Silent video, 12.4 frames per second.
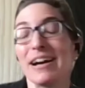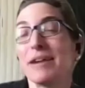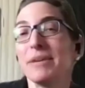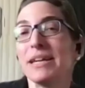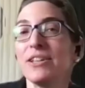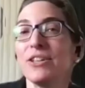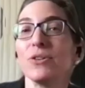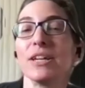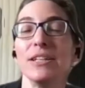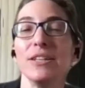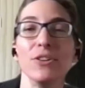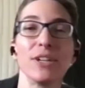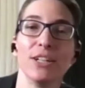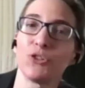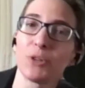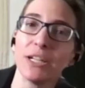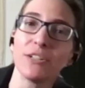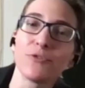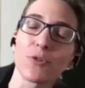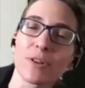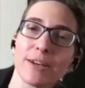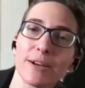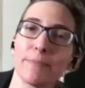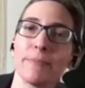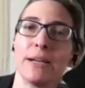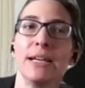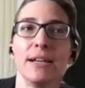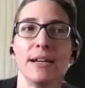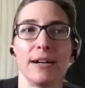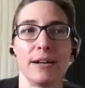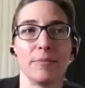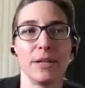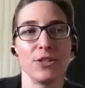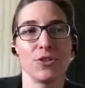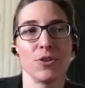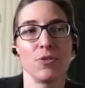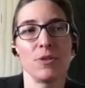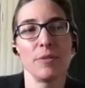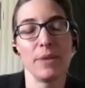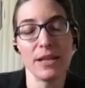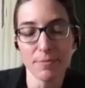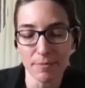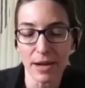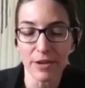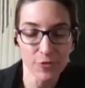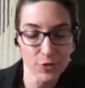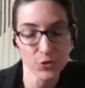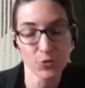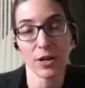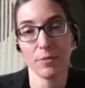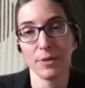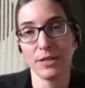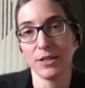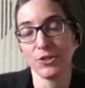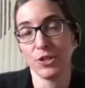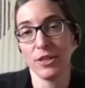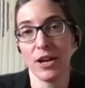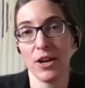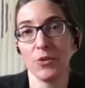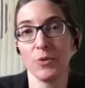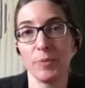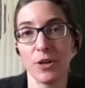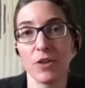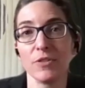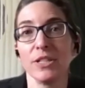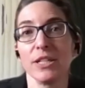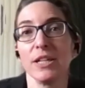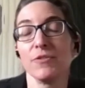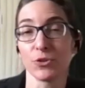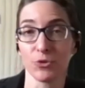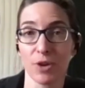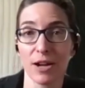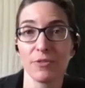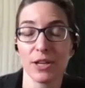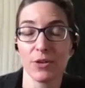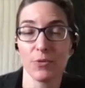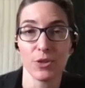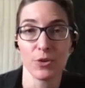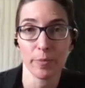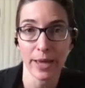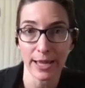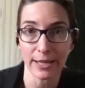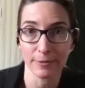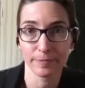i mean you can you can treat for them um, and so i mean my first recommendation there would be obviously if you're traveling with your pet